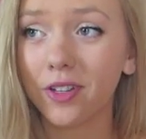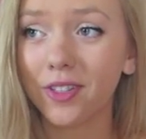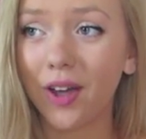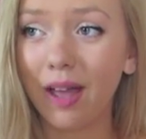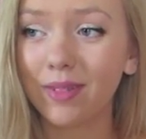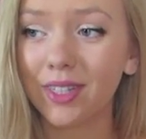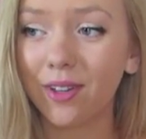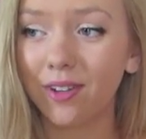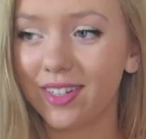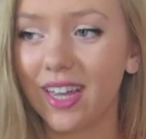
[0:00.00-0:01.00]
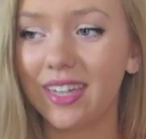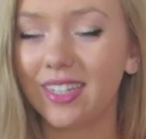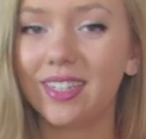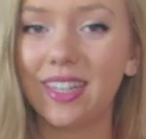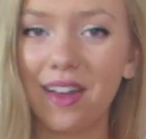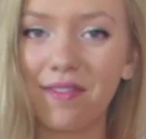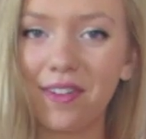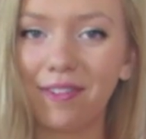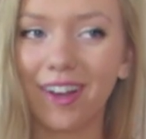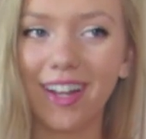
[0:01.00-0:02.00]
So I'm just so excited to see
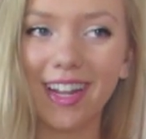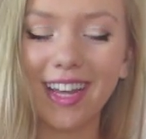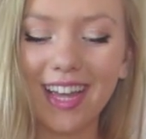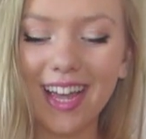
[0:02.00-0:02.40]
everyone.